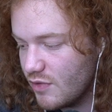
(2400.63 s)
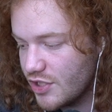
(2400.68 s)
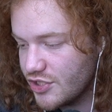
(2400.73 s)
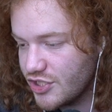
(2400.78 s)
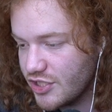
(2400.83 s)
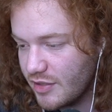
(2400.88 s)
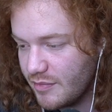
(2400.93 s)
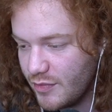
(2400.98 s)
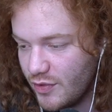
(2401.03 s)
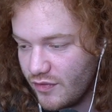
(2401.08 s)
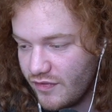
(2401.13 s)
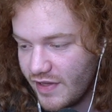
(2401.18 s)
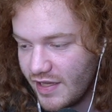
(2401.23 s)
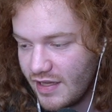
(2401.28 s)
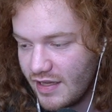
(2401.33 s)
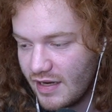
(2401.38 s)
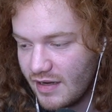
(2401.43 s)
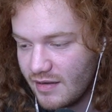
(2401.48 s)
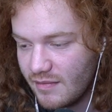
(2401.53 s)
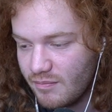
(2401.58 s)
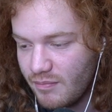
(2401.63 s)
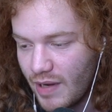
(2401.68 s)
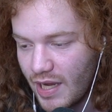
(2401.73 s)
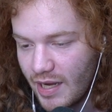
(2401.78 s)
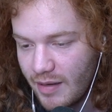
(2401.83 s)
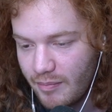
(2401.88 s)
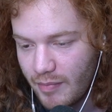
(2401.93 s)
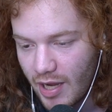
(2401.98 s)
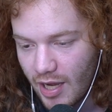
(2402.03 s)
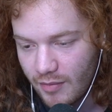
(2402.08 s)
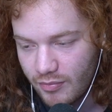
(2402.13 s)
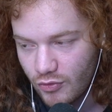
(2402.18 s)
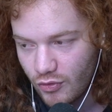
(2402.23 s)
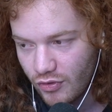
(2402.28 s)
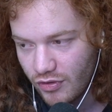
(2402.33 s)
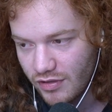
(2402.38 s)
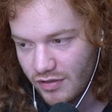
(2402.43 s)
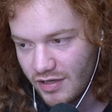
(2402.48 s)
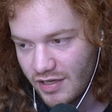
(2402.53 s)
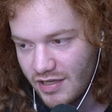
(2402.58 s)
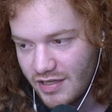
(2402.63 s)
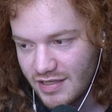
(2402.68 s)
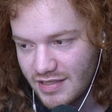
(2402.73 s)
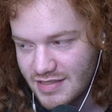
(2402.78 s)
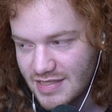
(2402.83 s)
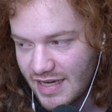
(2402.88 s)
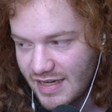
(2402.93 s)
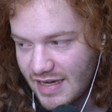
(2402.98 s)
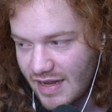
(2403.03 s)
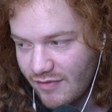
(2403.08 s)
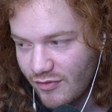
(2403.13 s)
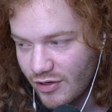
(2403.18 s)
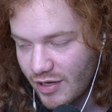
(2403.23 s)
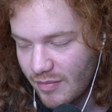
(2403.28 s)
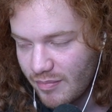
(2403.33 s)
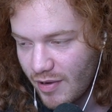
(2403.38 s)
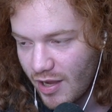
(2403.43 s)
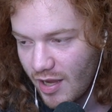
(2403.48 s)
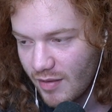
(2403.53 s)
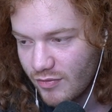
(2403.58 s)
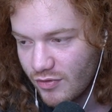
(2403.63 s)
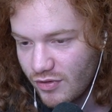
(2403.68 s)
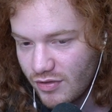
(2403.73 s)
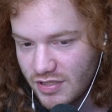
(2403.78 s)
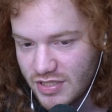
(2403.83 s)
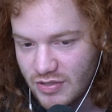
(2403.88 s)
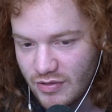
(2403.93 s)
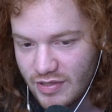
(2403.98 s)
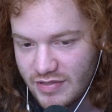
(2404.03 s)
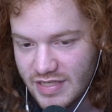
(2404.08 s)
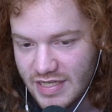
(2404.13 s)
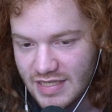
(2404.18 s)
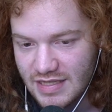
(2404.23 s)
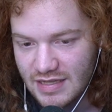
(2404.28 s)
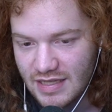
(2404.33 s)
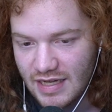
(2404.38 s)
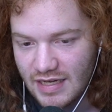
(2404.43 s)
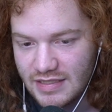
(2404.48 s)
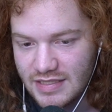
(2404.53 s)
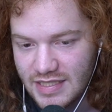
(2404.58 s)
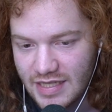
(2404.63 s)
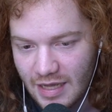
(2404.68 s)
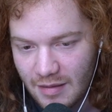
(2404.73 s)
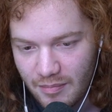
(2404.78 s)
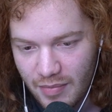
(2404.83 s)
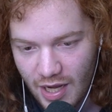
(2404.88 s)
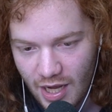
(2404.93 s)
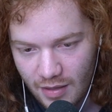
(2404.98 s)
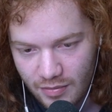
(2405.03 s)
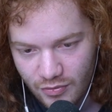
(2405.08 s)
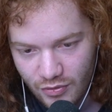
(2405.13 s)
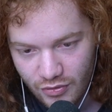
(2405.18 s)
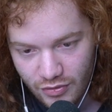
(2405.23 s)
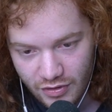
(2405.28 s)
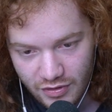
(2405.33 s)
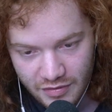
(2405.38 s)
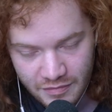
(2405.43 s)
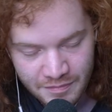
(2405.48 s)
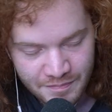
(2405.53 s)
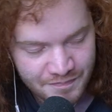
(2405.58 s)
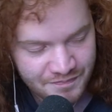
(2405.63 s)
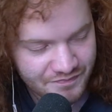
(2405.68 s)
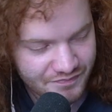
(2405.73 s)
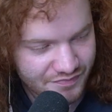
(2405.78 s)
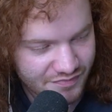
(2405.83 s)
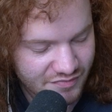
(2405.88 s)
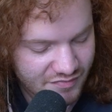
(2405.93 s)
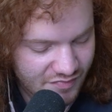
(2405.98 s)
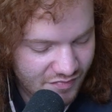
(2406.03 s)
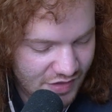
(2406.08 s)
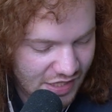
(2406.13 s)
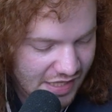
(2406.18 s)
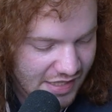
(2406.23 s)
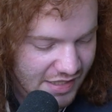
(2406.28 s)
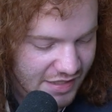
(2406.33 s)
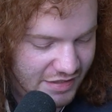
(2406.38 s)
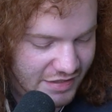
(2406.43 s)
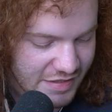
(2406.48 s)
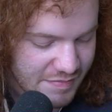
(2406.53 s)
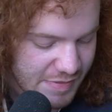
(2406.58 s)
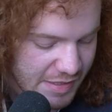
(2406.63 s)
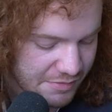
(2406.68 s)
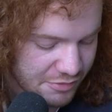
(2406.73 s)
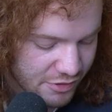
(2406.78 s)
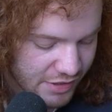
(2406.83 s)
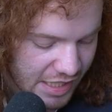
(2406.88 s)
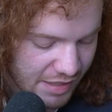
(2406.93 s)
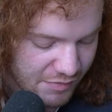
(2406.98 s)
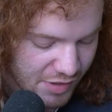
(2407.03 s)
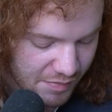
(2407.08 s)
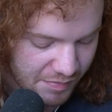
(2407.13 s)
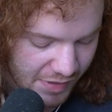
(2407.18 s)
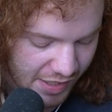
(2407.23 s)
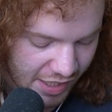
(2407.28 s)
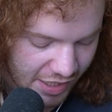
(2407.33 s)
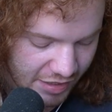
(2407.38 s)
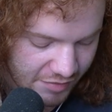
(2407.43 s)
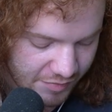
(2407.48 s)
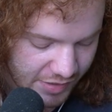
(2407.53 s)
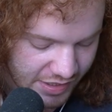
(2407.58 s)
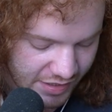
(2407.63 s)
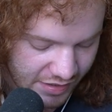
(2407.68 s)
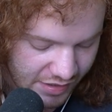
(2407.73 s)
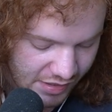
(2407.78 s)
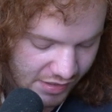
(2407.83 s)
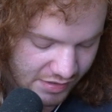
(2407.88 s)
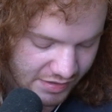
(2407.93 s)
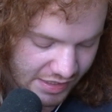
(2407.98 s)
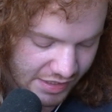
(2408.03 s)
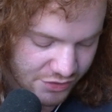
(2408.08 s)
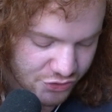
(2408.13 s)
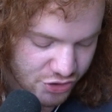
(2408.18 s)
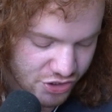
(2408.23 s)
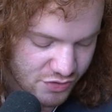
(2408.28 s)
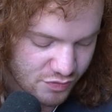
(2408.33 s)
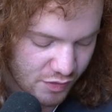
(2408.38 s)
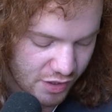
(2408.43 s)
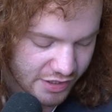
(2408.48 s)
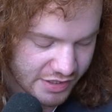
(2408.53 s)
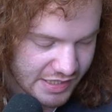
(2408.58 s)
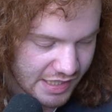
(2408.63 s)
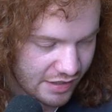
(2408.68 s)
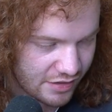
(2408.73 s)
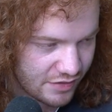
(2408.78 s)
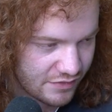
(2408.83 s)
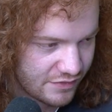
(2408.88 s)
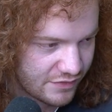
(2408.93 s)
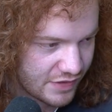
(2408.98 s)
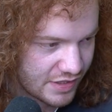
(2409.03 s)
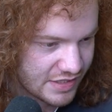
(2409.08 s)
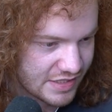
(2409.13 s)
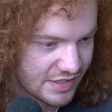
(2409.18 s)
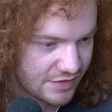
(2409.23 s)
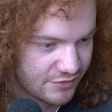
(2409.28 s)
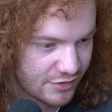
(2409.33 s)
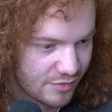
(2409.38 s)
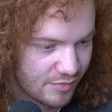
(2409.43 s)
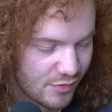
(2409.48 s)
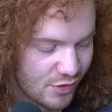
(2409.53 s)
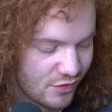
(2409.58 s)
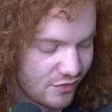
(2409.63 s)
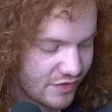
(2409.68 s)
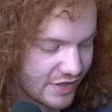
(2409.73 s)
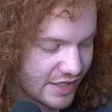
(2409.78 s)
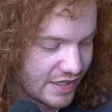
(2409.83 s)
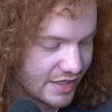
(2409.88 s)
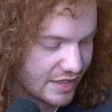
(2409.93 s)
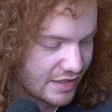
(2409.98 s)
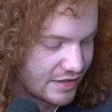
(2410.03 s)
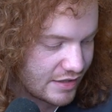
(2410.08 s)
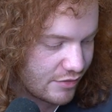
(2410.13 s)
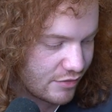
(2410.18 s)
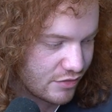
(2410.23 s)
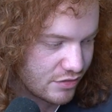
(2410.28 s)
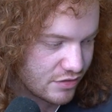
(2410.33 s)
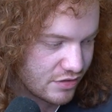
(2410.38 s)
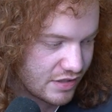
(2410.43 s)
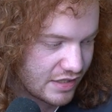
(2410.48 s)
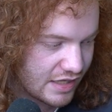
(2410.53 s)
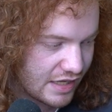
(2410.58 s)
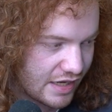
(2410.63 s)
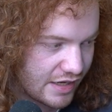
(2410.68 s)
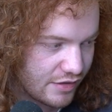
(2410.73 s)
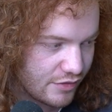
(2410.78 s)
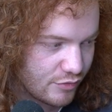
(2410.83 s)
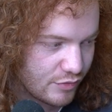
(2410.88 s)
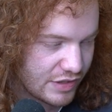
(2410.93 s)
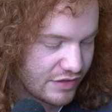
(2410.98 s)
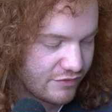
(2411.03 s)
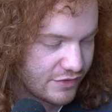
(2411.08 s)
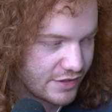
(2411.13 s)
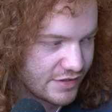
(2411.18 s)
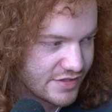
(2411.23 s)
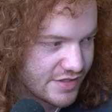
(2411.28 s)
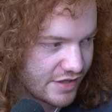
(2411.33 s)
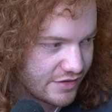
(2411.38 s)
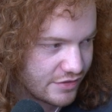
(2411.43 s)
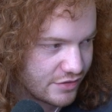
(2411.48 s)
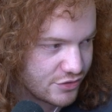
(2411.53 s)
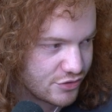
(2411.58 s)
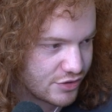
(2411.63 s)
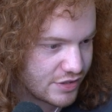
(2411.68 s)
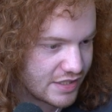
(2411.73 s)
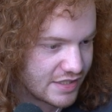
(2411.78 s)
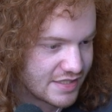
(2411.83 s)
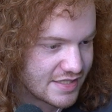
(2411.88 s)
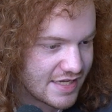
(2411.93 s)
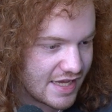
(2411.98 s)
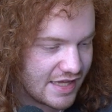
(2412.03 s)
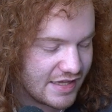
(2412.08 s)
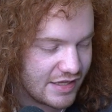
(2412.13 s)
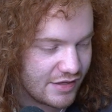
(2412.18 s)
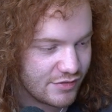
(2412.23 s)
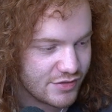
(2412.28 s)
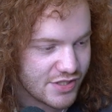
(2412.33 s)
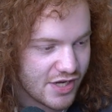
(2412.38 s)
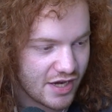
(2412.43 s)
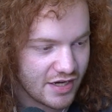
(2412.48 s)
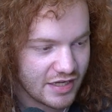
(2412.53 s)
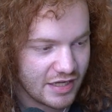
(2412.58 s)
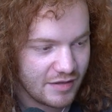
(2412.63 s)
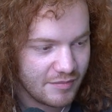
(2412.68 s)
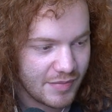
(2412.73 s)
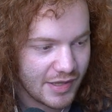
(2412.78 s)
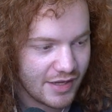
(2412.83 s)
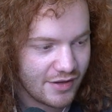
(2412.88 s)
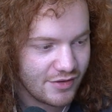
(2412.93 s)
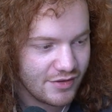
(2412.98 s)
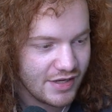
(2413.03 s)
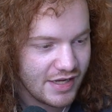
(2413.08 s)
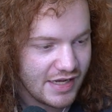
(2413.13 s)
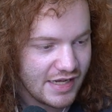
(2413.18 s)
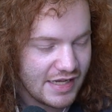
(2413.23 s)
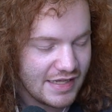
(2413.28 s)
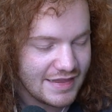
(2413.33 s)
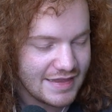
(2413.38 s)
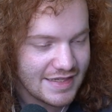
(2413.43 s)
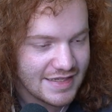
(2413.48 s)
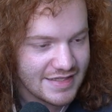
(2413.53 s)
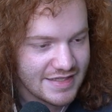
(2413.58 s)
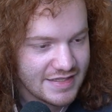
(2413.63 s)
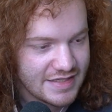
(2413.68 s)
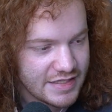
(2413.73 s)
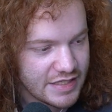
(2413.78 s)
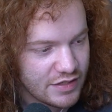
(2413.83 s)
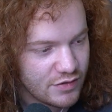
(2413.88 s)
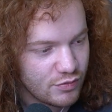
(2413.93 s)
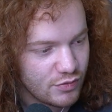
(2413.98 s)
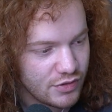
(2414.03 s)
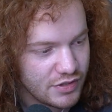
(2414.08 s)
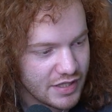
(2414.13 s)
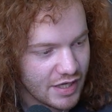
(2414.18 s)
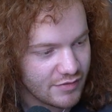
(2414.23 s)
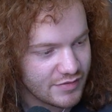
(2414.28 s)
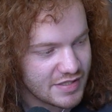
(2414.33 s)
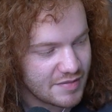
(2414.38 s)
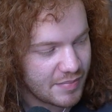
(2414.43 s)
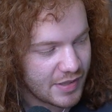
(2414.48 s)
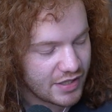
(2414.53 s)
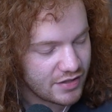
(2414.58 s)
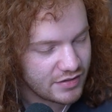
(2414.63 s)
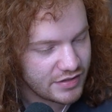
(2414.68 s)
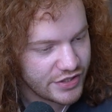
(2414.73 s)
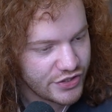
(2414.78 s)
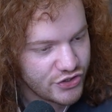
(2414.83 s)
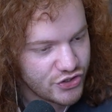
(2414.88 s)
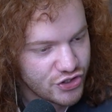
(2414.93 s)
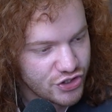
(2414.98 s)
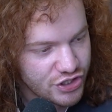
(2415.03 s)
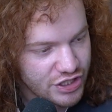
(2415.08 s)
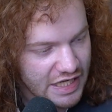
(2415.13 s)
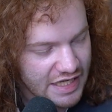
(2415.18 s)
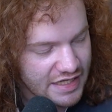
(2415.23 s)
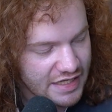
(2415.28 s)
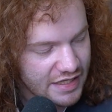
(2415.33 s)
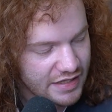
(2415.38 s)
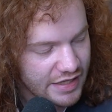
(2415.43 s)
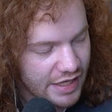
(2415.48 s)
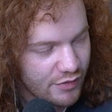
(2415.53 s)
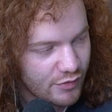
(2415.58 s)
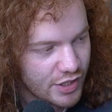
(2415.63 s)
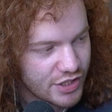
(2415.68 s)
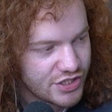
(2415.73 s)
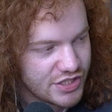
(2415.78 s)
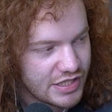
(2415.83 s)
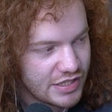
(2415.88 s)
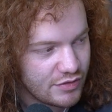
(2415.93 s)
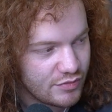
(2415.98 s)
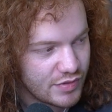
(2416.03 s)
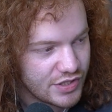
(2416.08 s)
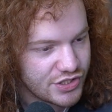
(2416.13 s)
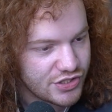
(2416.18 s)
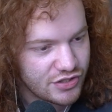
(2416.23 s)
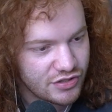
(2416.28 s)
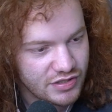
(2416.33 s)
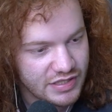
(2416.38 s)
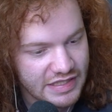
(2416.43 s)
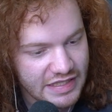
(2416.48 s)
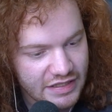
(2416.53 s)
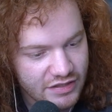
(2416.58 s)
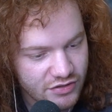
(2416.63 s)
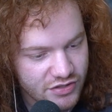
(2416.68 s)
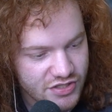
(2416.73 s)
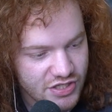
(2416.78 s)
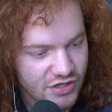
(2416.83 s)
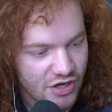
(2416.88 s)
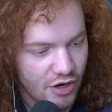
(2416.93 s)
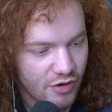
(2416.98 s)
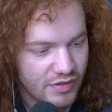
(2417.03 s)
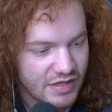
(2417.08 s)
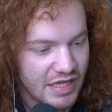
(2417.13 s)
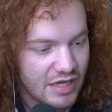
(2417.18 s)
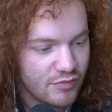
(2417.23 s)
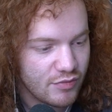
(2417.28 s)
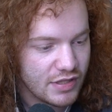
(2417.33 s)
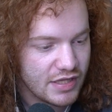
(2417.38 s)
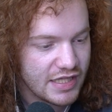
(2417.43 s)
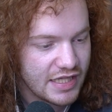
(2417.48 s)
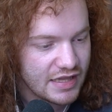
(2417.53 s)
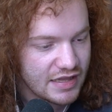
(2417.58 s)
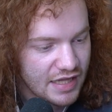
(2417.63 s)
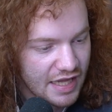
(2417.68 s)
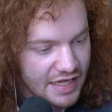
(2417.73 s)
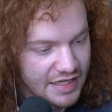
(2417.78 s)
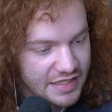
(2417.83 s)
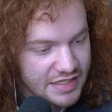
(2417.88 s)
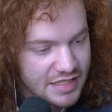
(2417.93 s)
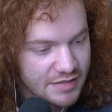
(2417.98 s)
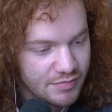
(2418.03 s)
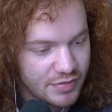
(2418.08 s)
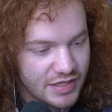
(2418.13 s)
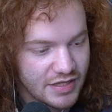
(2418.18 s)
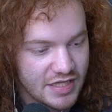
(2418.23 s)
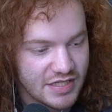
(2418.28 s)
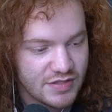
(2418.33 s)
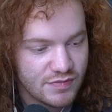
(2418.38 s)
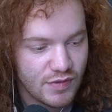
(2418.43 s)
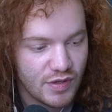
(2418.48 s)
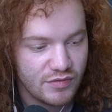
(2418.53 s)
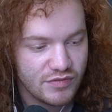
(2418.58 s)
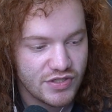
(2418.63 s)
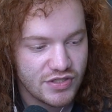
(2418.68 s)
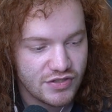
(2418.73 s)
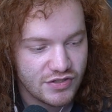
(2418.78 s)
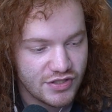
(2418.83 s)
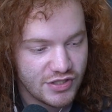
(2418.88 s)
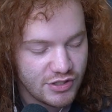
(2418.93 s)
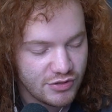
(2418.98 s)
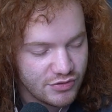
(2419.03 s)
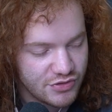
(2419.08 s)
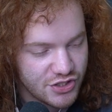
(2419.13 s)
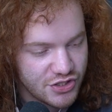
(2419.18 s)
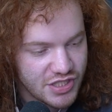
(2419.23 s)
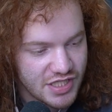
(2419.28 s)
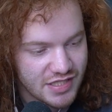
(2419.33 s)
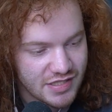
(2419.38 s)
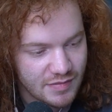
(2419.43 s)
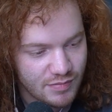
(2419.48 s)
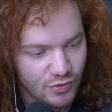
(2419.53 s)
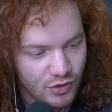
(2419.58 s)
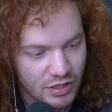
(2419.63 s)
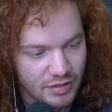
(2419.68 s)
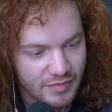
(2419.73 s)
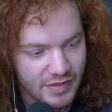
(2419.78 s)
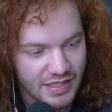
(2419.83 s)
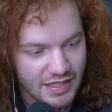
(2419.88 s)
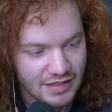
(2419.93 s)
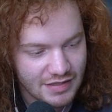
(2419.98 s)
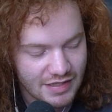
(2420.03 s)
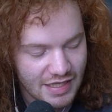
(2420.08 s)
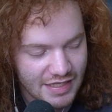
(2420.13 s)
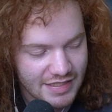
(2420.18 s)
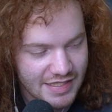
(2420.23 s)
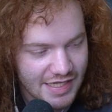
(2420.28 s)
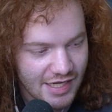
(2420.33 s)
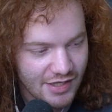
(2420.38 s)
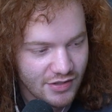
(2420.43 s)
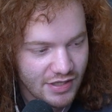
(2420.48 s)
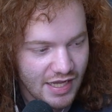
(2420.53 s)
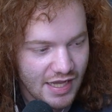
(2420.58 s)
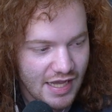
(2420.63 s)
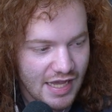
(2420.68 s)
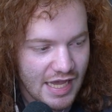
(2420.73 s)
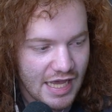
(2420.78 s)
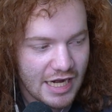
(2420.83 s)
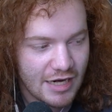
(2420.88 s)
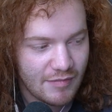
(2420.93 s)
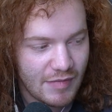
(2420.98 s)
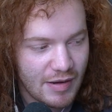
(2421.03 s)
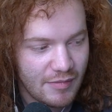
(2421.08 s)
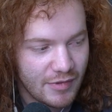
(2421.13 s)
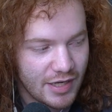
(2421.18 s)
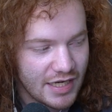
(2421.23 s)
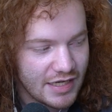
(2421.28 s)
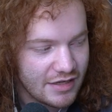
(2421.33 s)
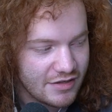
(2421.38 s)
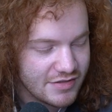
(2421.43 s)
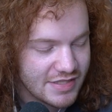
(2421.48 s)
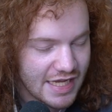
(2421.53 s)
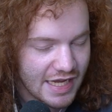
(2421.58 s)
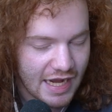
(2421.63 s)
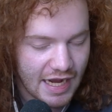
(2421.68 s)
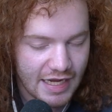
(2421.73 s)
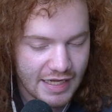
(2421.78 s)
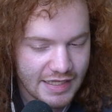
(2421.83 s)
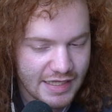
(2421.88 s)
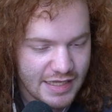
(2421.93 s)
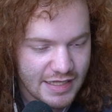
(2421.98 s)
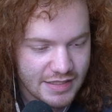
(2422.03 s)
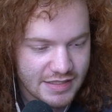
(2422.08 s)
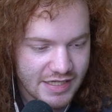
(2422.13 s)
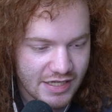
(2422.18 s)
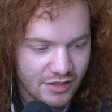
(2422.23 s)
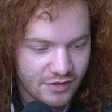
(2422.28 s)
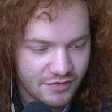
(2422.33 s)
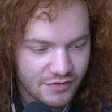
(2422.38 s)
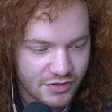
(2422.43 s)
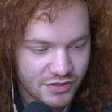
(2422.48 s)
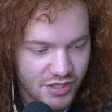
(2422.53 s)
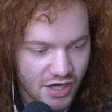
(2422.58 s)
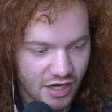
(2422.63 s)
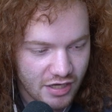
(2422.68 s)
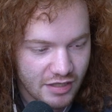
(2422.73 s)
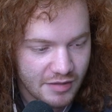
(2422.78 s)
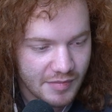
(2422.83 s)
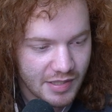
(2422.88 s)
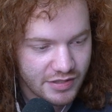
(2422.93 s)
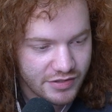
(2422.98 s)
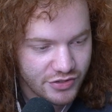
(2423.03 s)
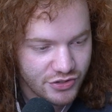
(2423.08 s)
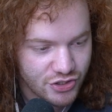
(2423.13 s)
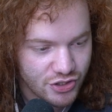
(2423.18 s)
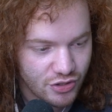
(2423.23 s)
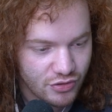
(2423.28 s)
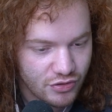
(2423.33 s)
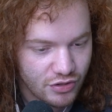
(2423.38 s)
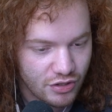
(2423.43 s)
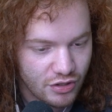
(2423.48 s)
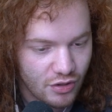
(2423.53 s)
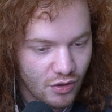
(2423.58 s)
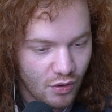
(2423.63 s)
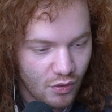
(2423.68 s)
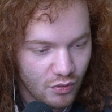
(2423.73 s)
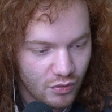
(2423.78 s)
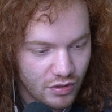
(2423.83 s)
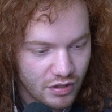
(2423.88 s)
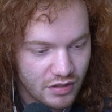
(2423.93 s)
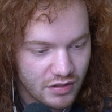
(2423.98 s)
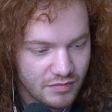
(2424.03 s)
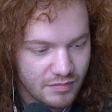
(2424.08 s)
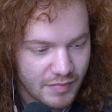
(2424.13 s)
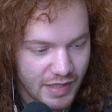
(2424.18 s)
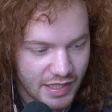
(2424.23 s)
watching a movie and buy popcorn, because I never get popcorn. So I was in line to get popcorn, and then these people came up behind me. They had just walked out of a different movie and they were getting refills on their drinks, and they were talking about this sequel that was apparently shit, and they watched the original years ago and they really liked it, but this one was a huge disappointment and letdown. And in my mind, I was like, I can't tell if they're talking about the Joker or